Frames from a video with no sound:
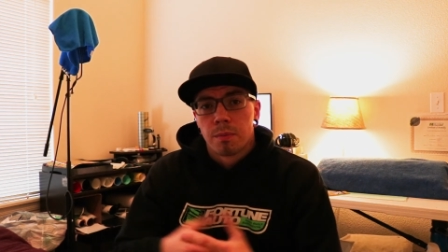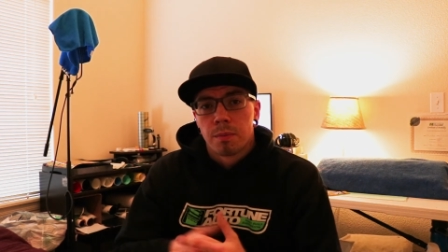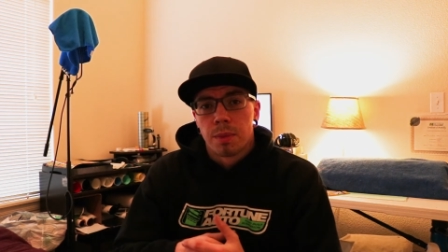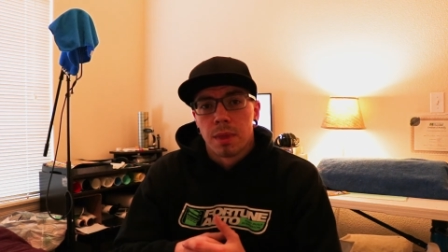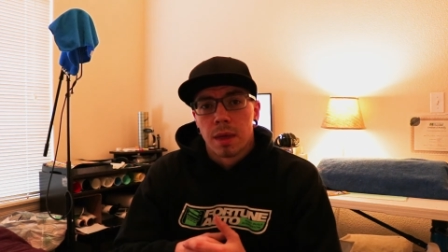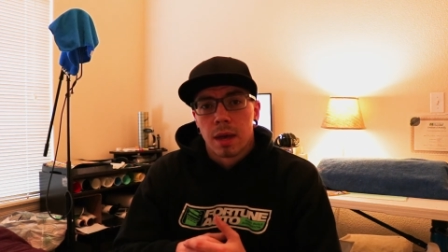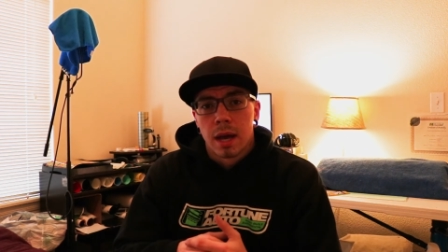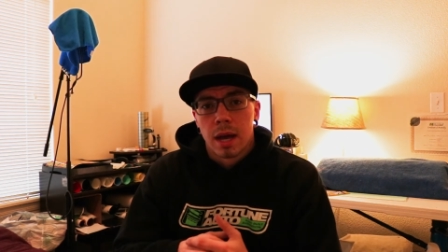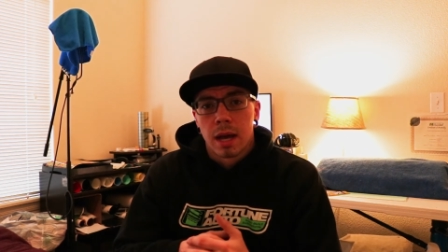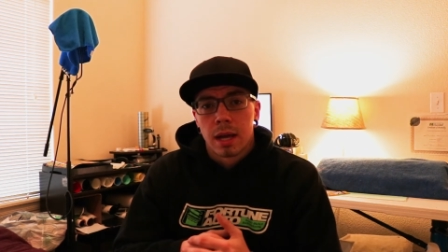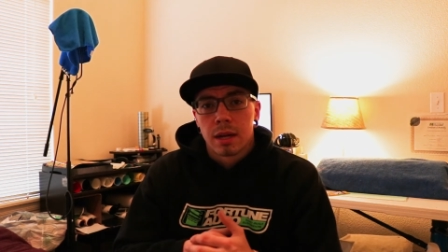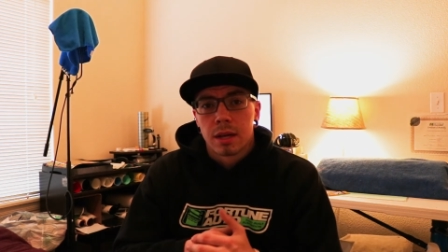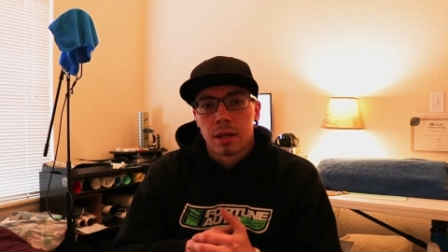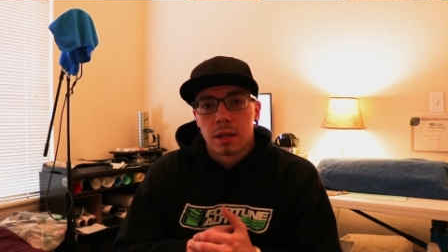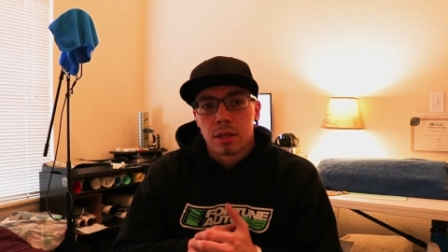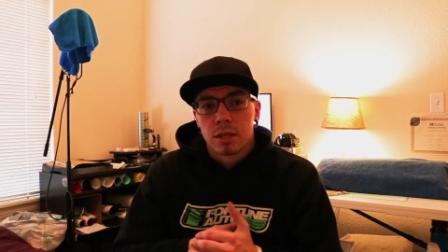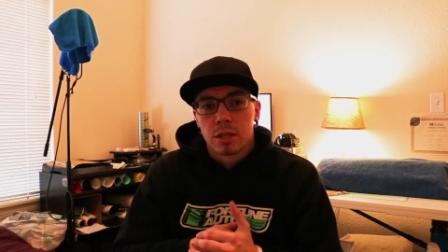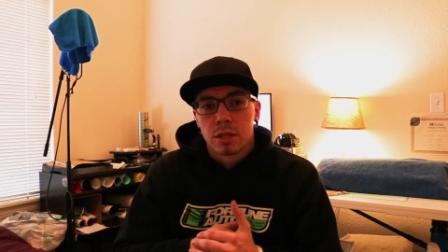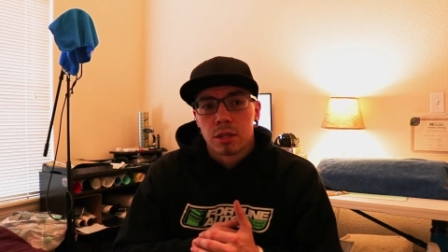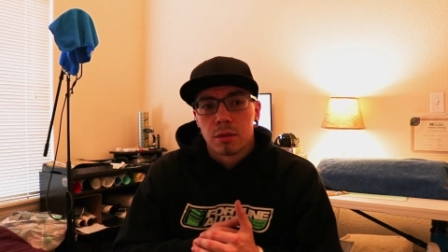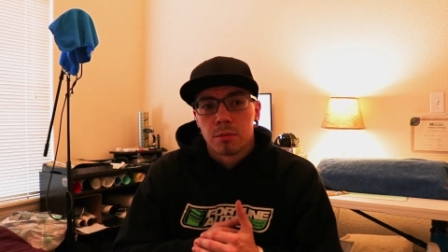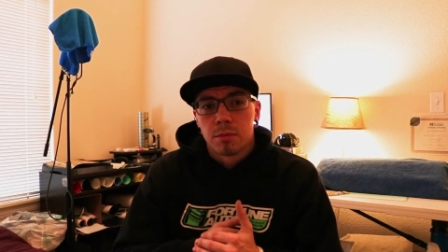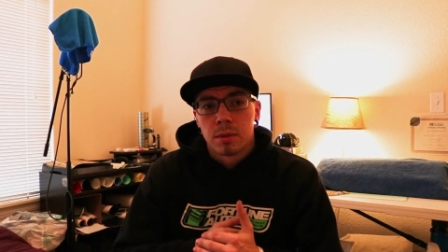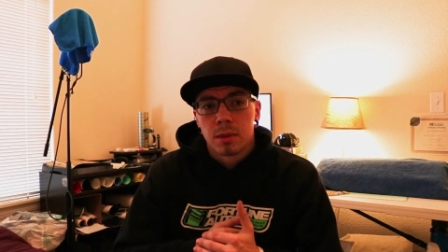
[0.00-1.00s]
the Honda
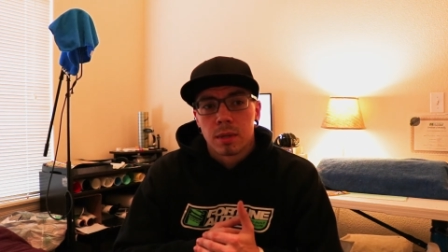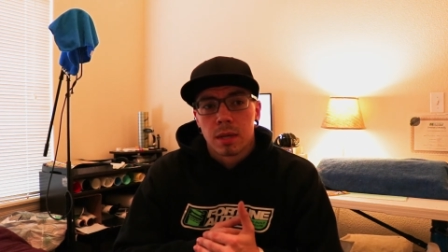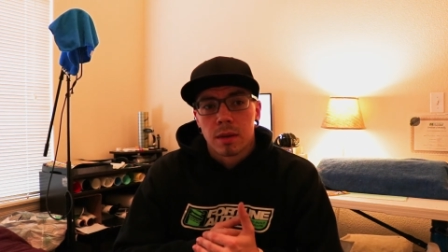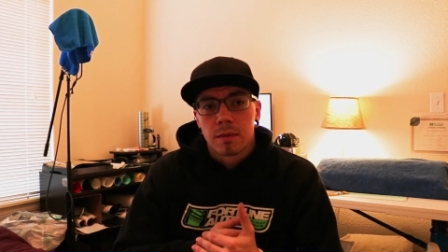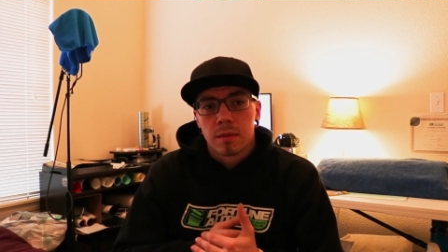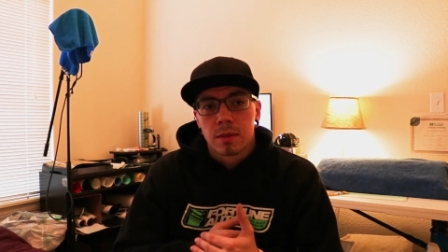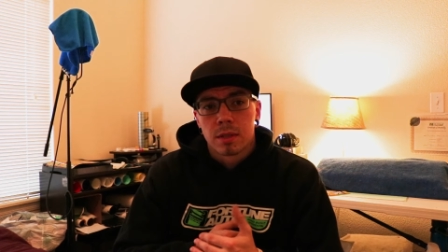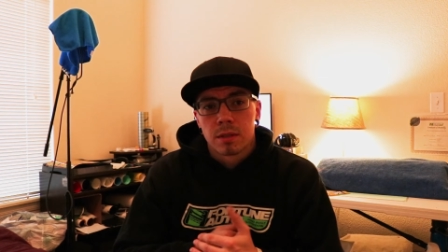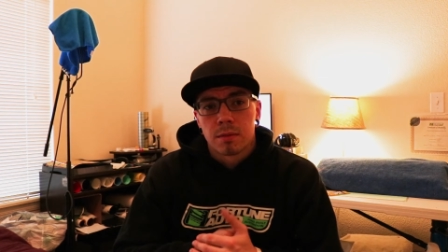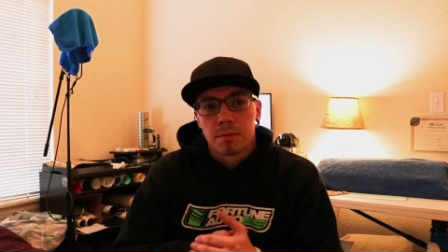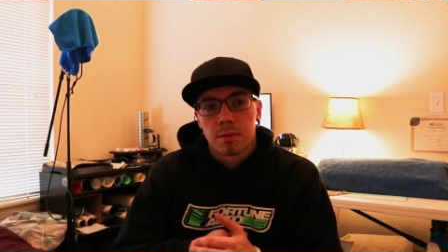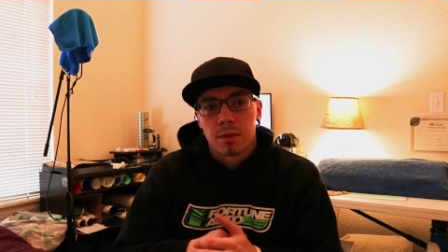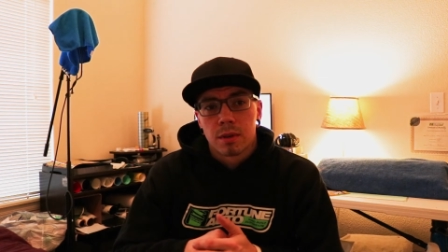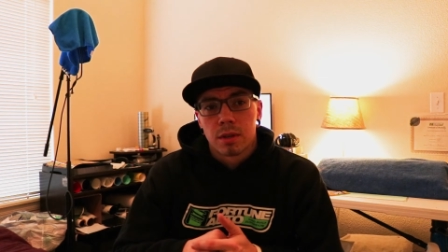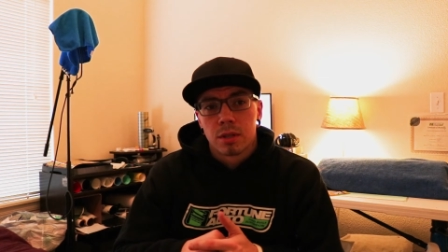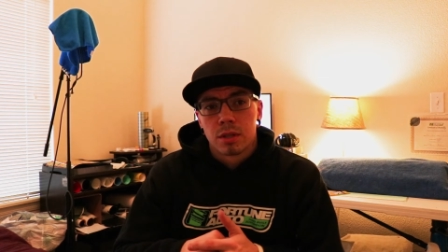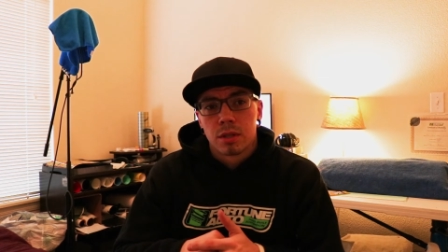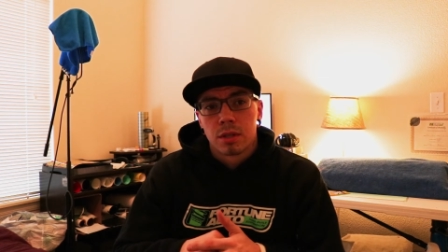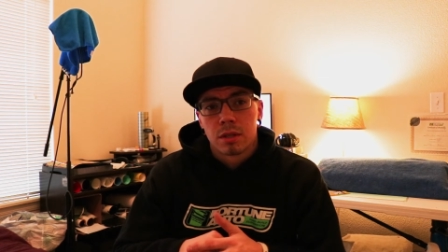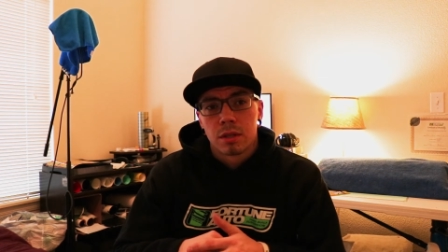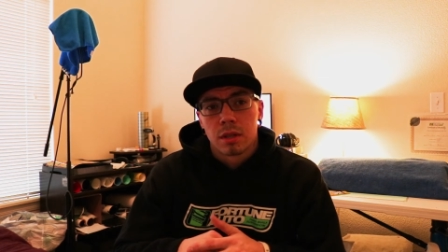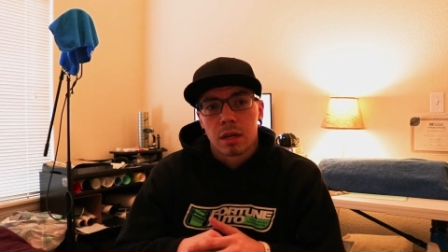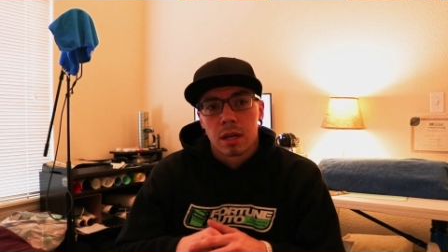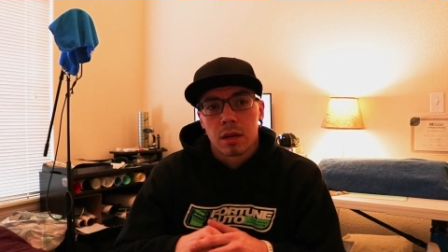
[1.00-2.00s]
should be having some fun
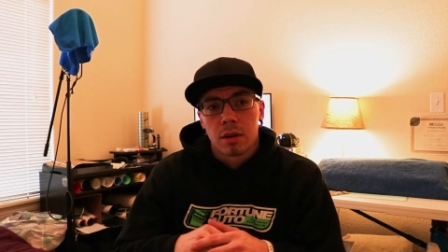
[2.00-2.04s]
too.